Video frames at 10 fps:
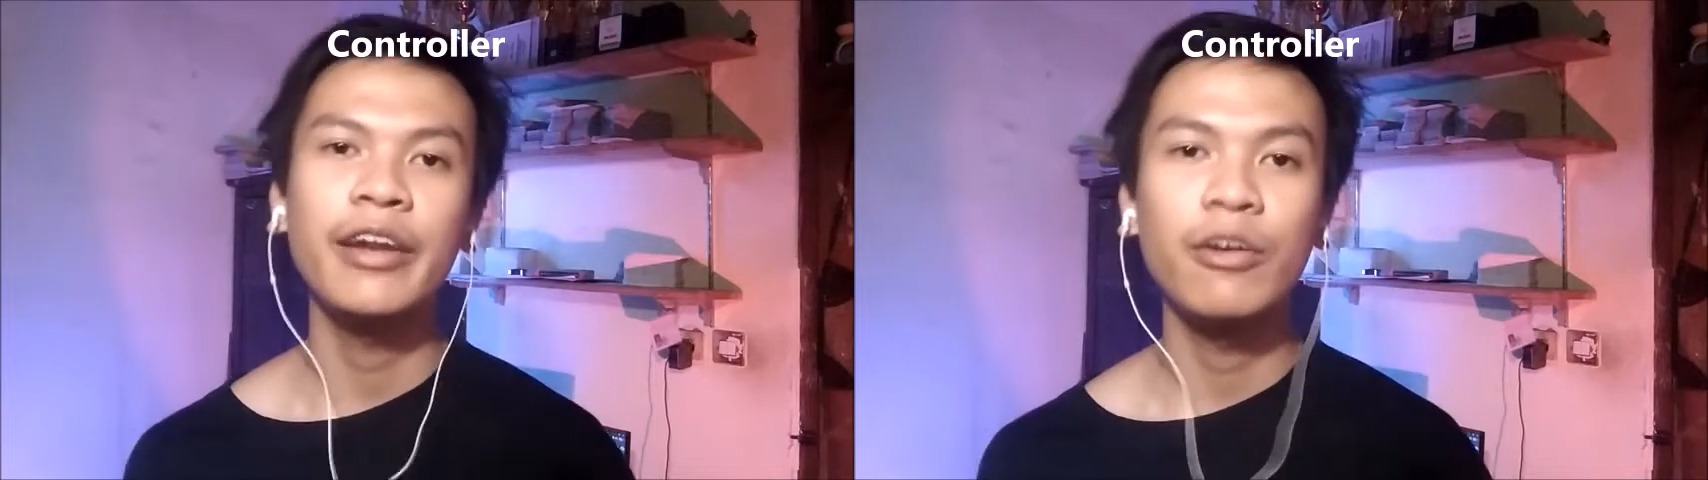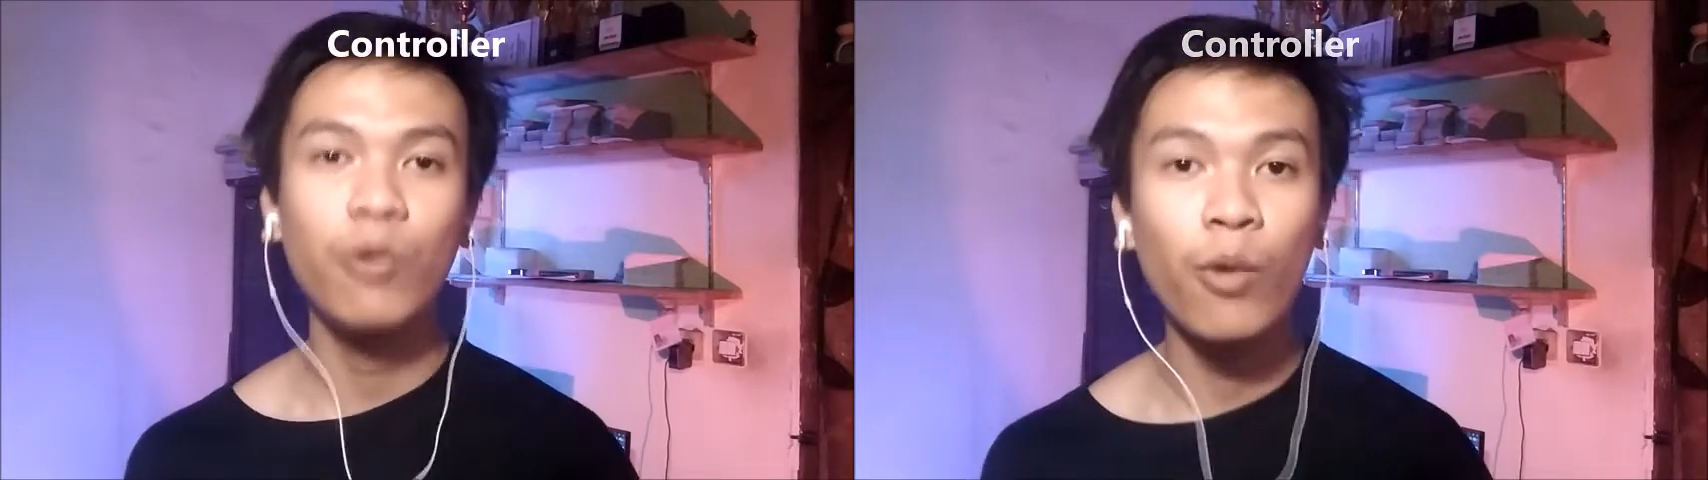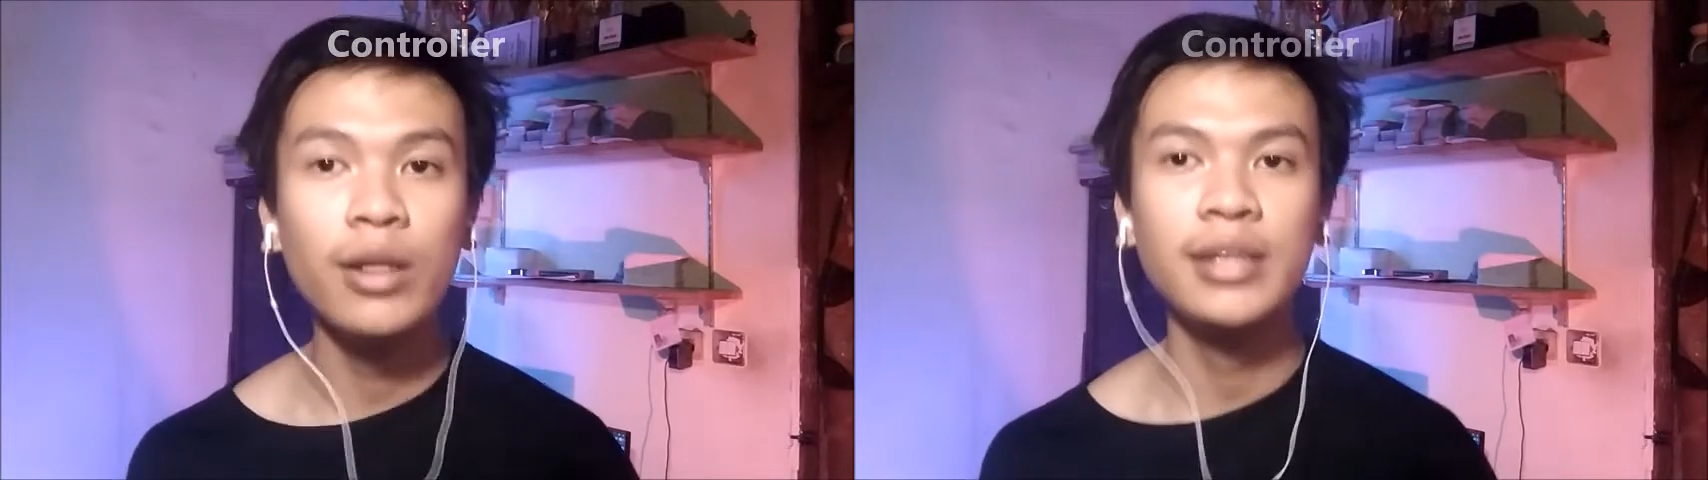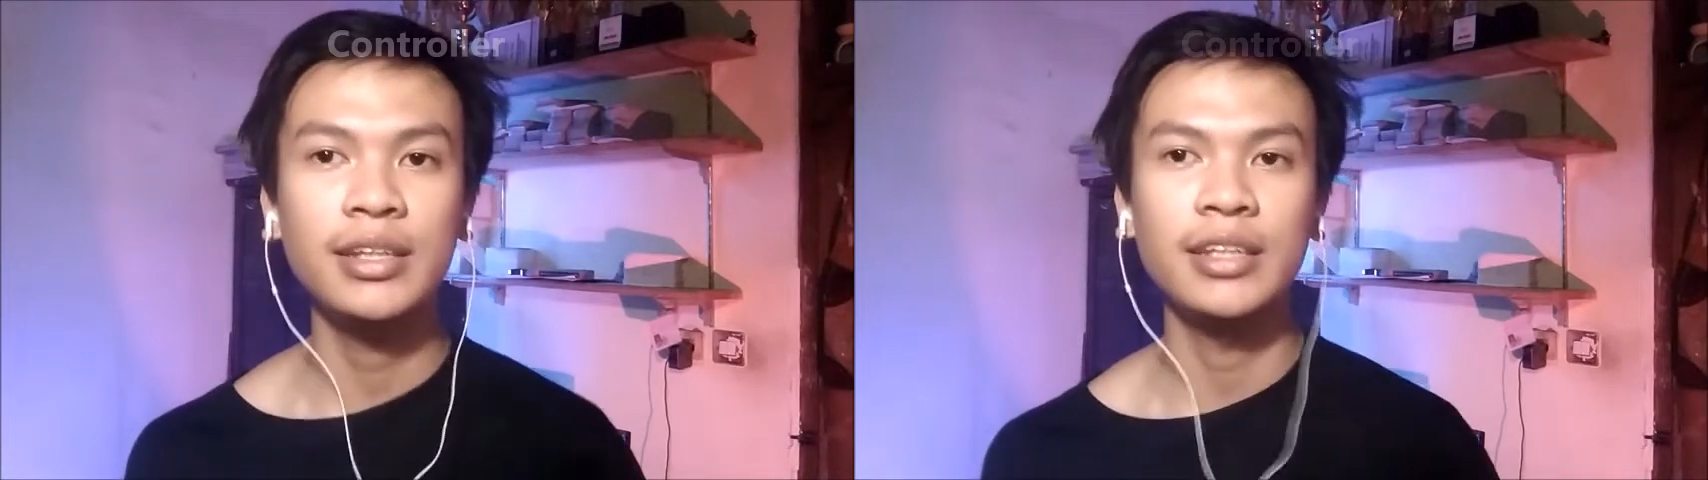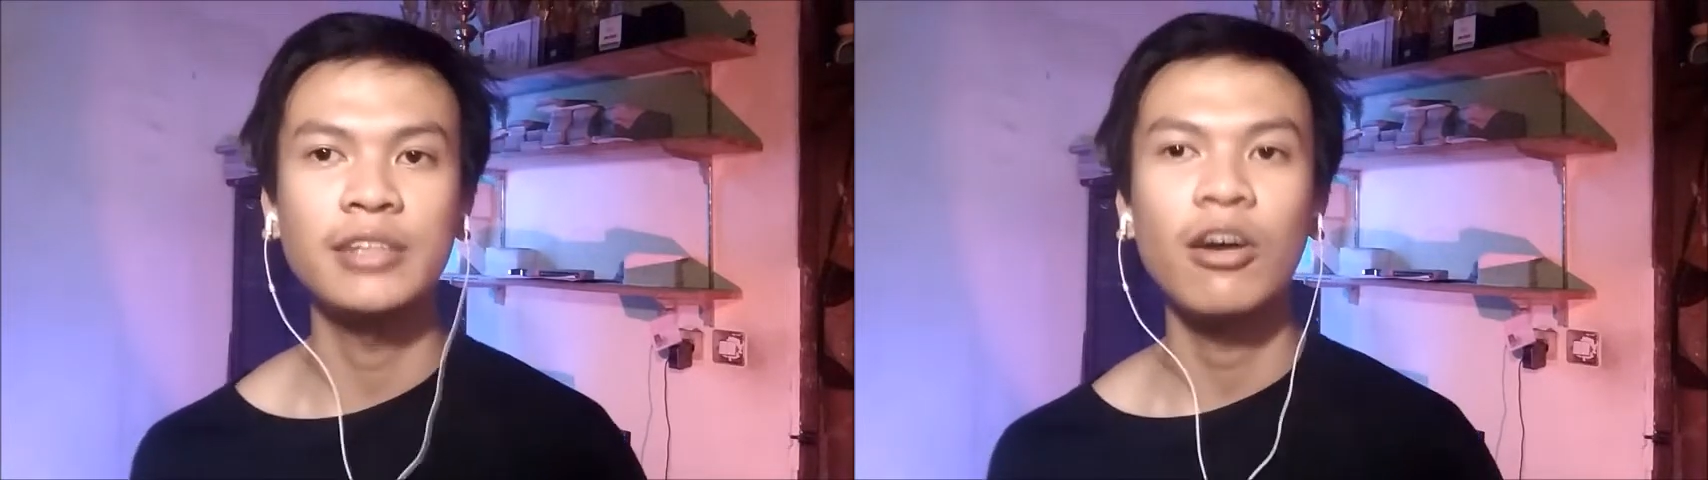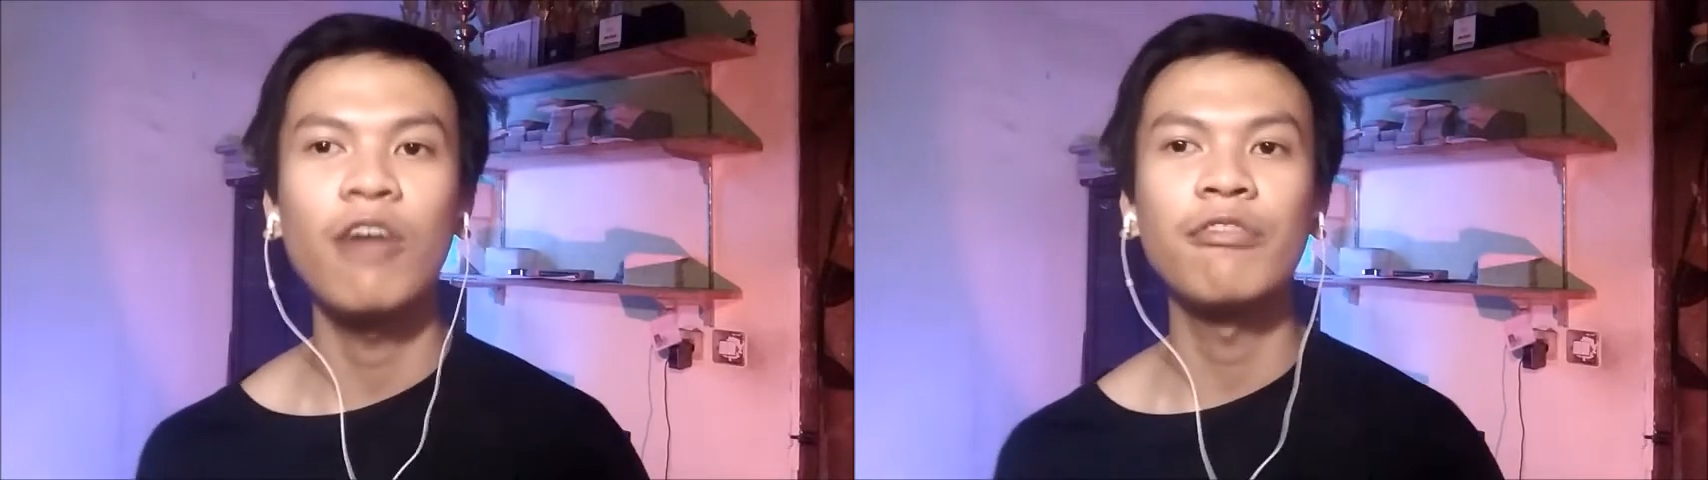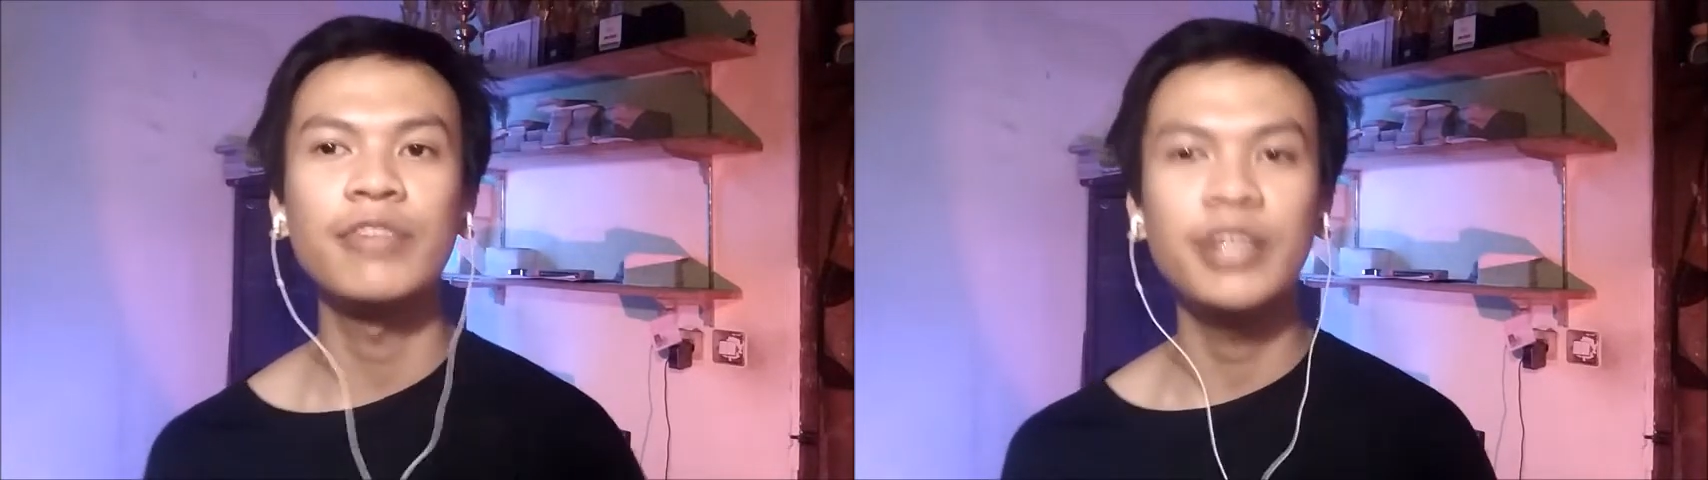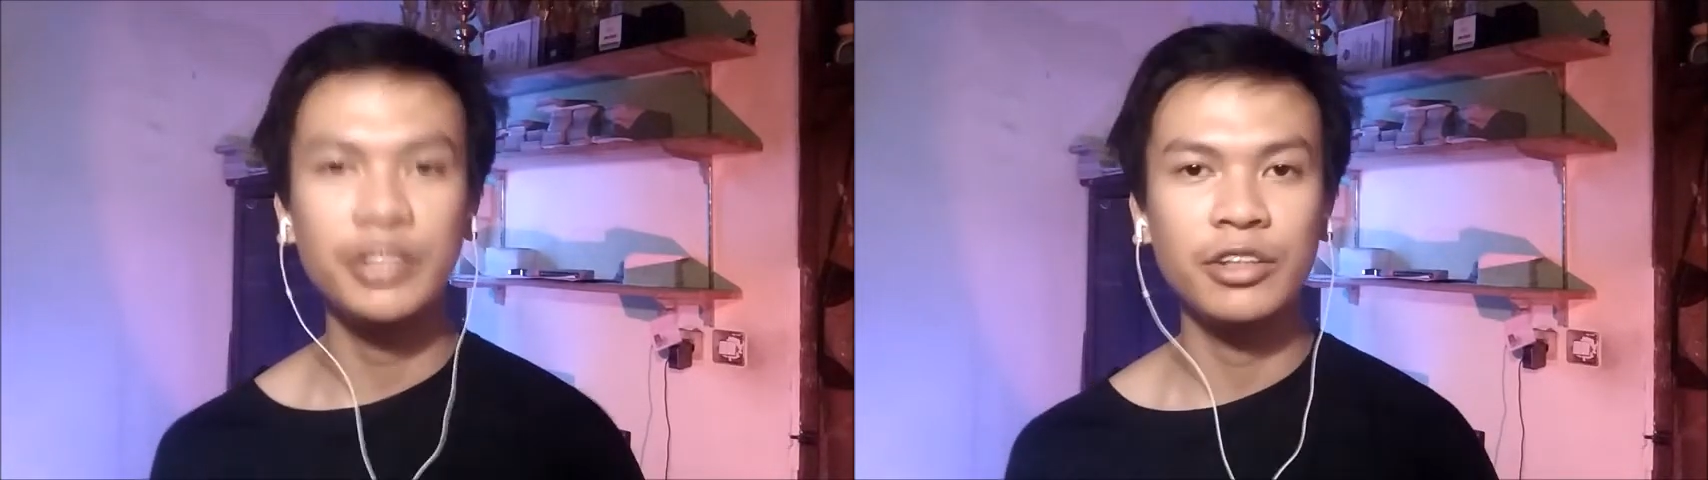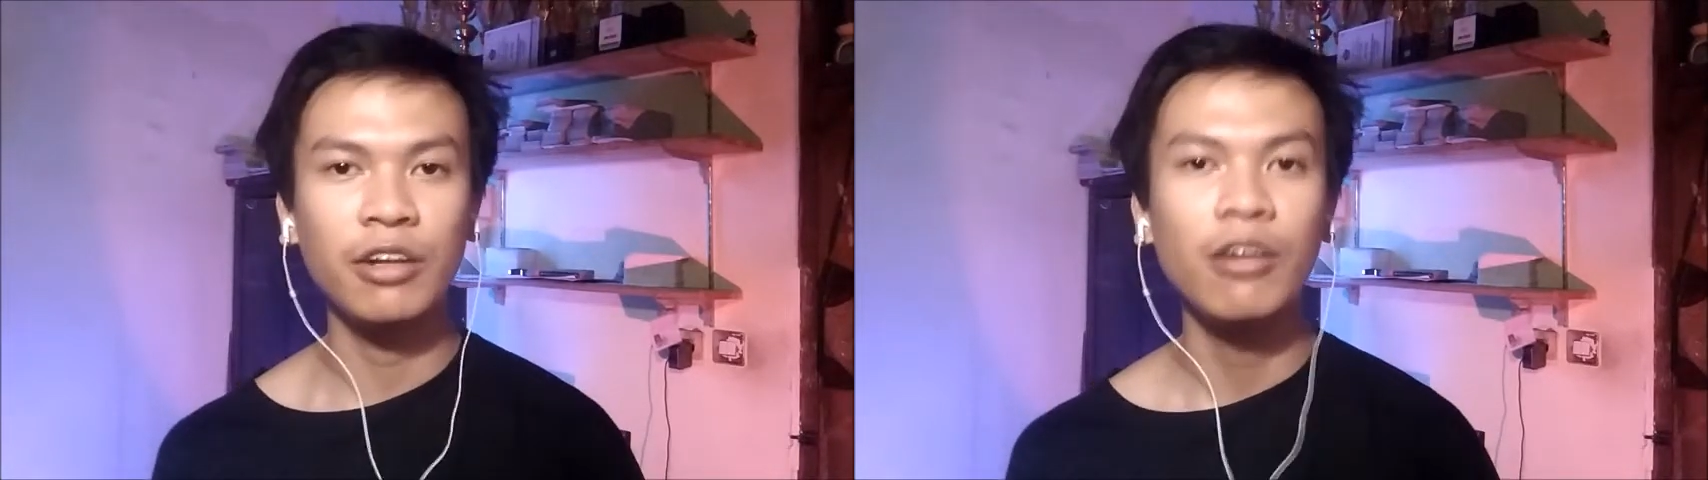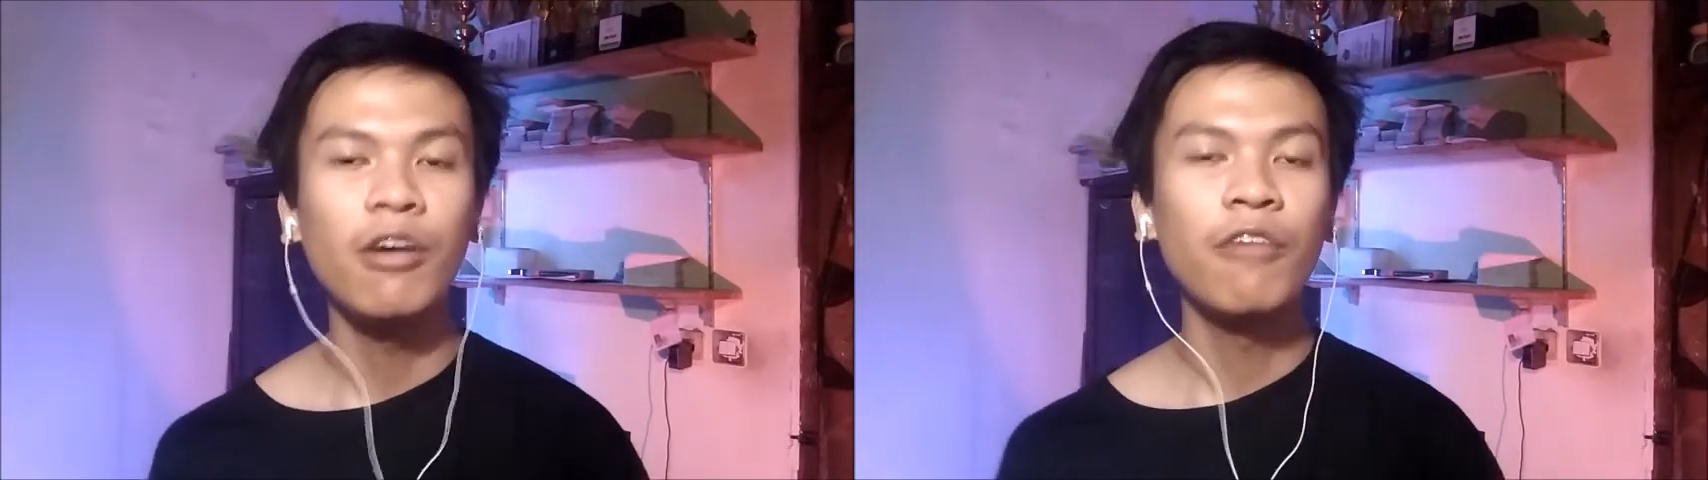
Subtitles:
the qualities of teacher